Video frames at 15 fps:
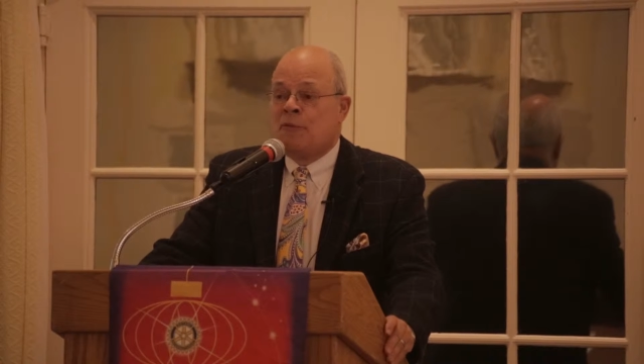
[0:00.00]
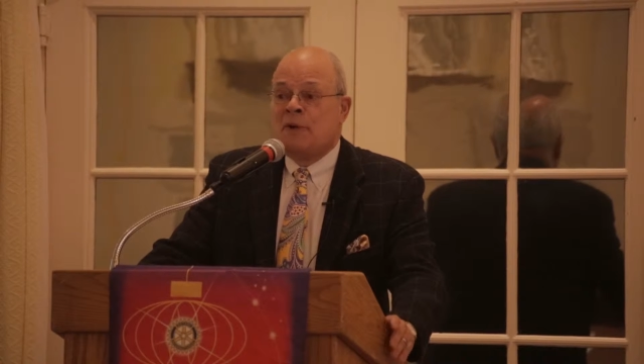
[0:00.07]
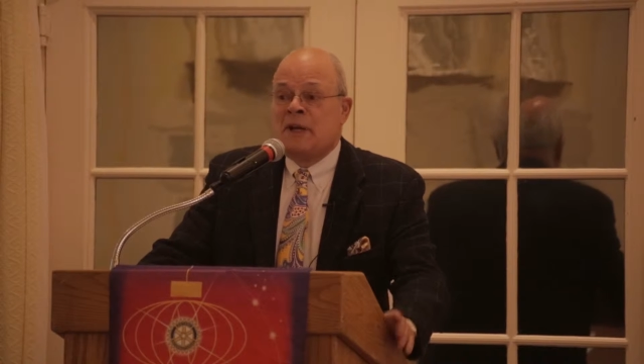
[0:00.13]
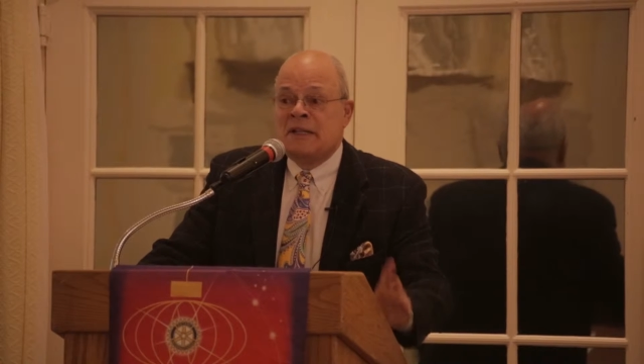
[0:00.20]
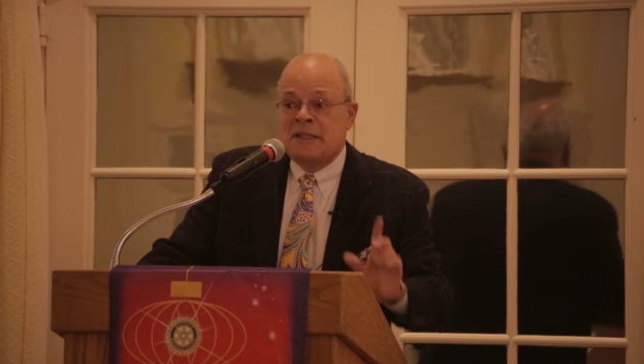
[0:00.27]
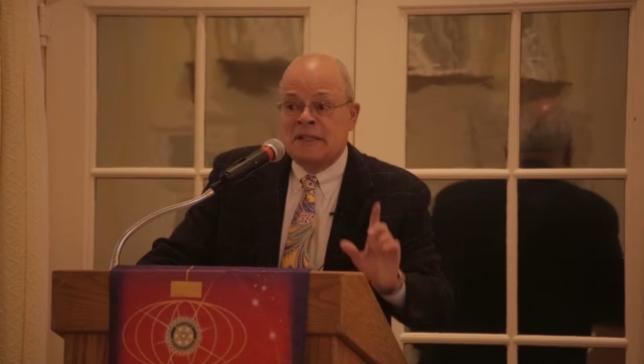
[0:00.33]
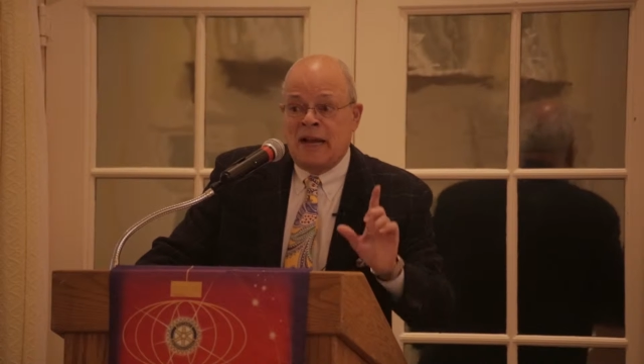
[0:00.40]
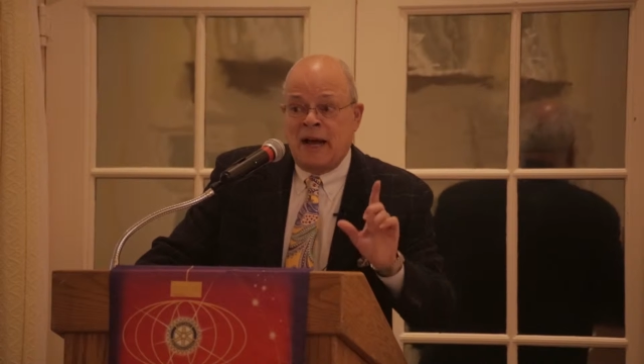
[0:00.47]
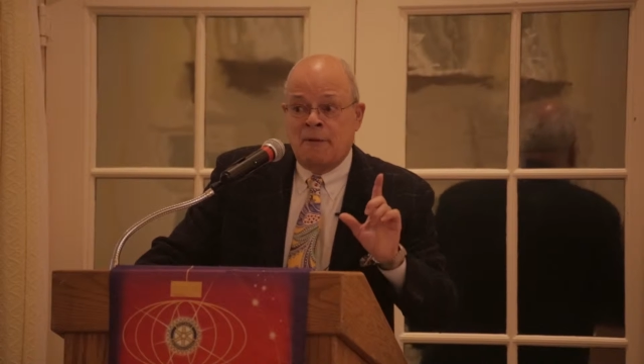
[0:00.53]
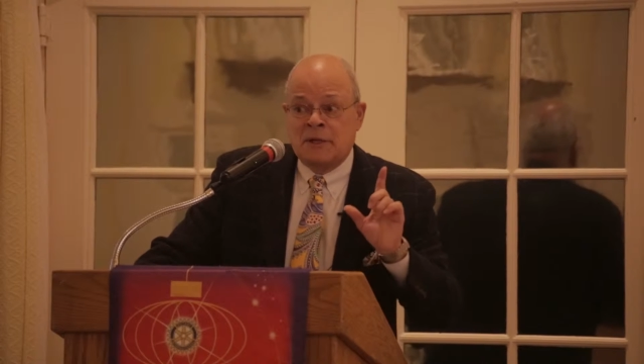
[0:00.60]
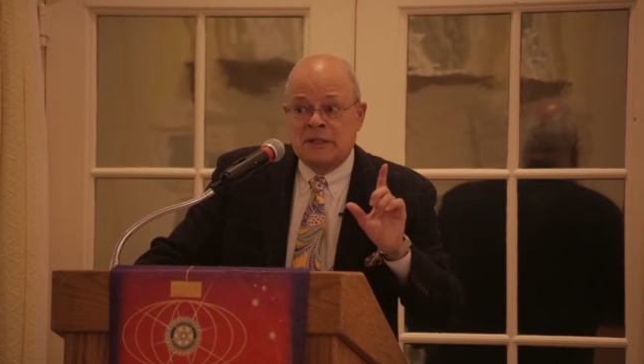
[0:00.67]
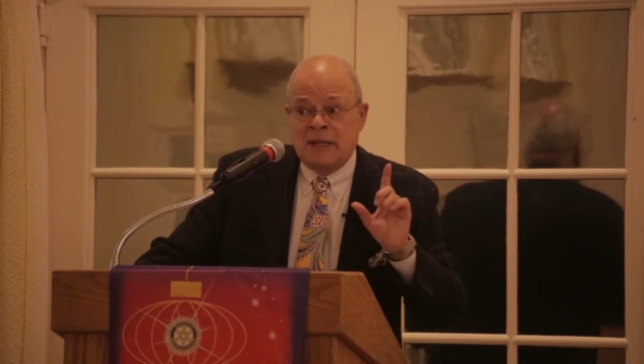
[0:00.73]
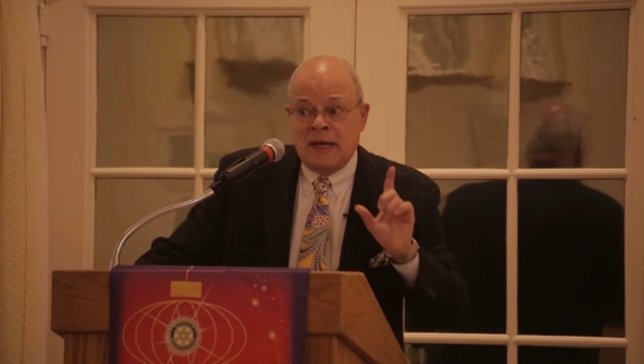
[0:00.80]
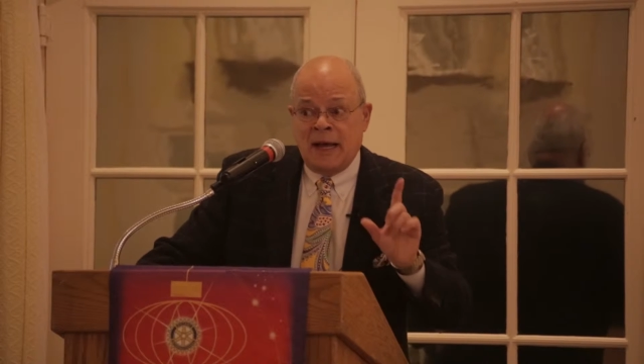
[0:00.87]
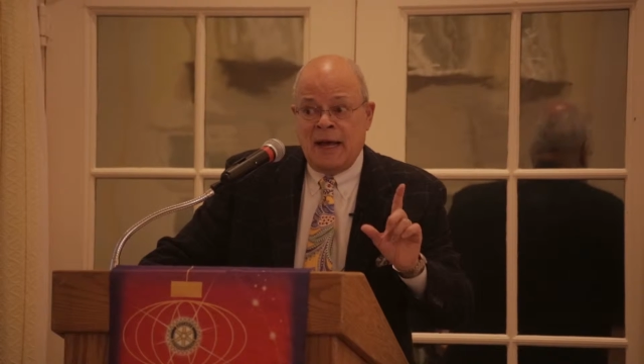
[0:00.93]
reason I
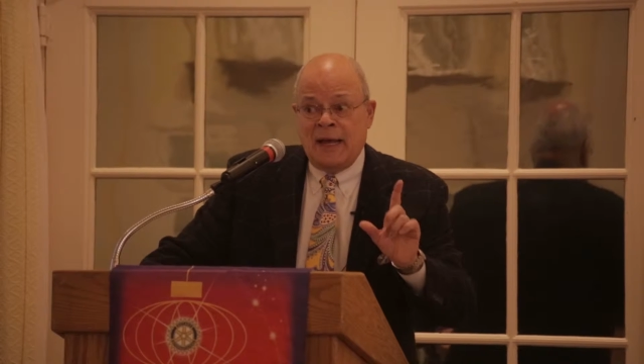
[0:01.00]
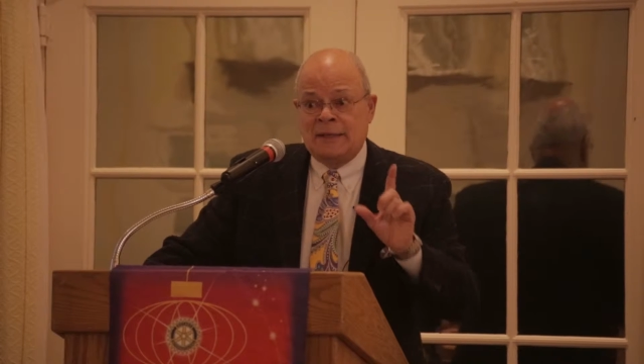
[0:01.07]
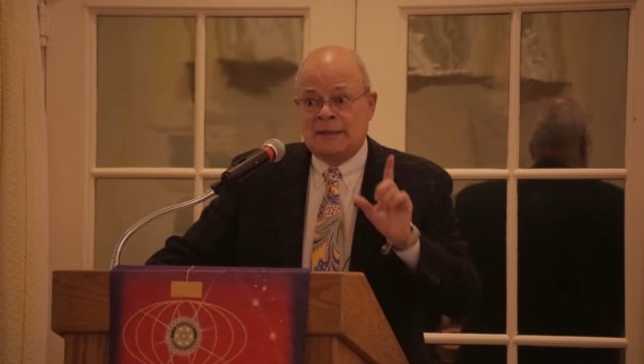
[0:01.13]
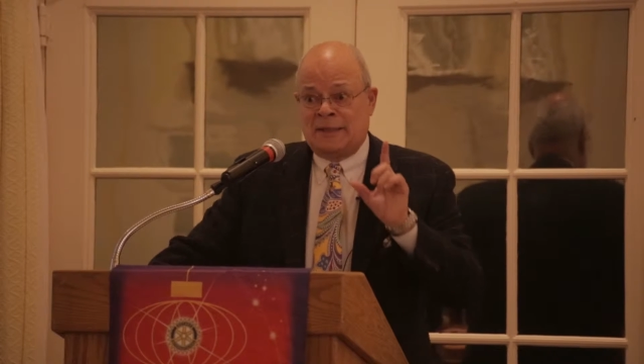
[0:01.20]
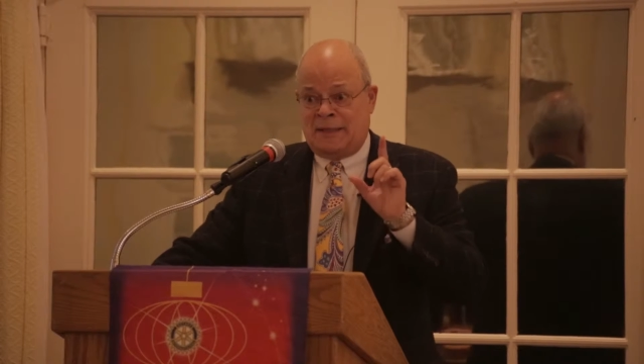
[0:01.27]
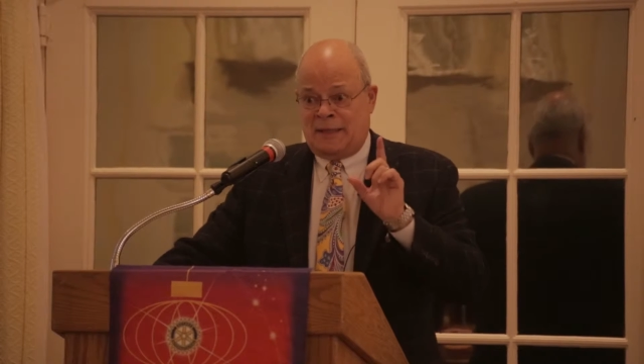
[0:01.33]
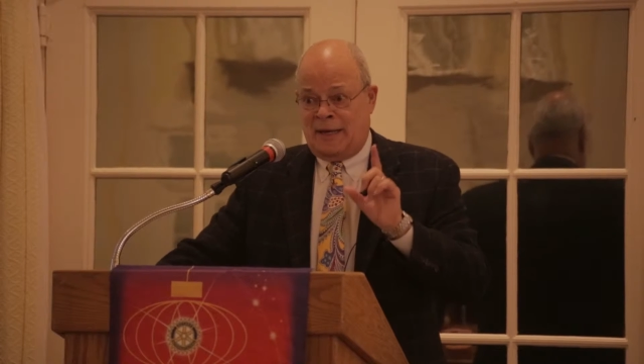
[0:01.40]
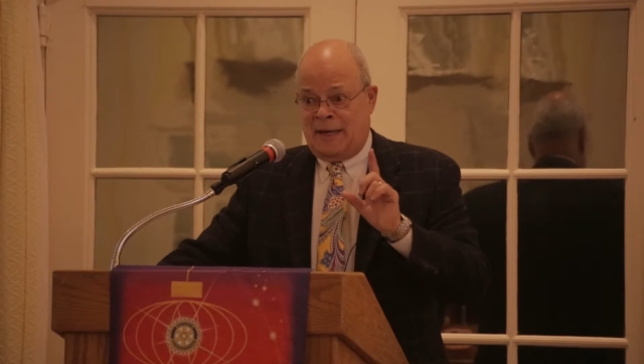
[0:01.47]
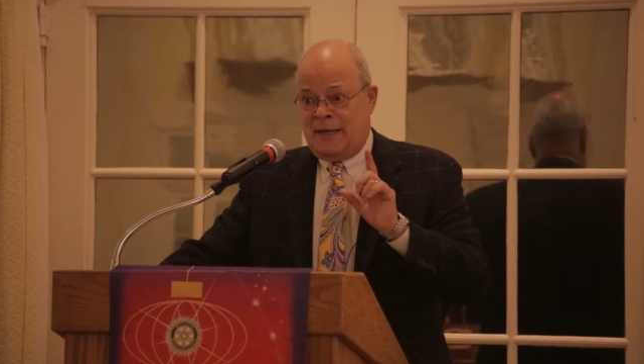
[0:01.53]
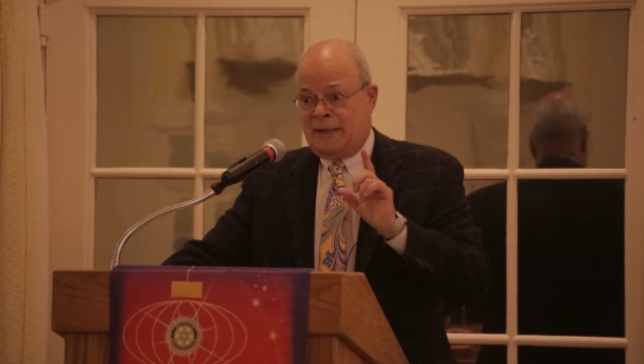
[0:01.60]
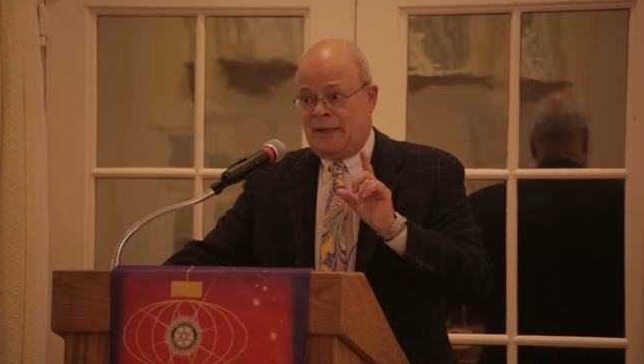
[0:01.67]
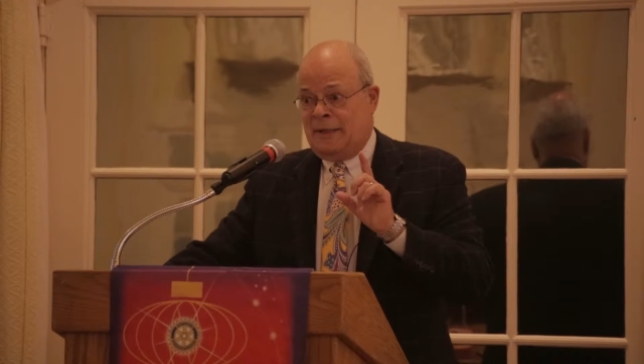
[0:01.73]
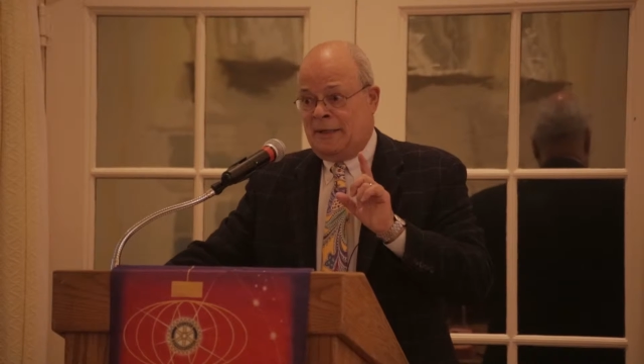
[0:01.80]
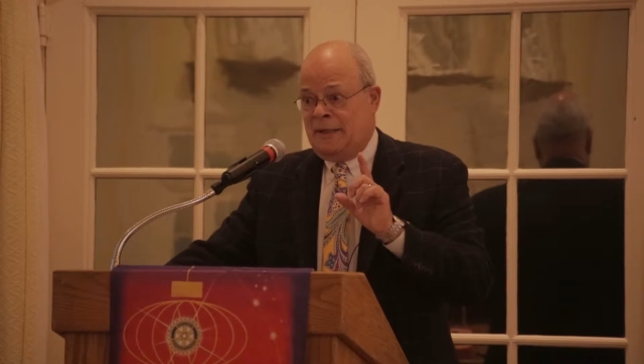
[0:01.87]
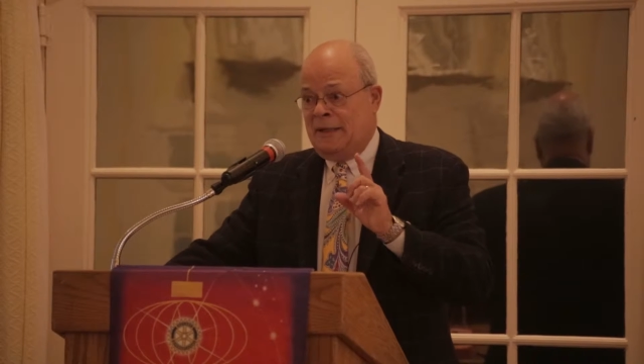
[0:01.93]
was asked that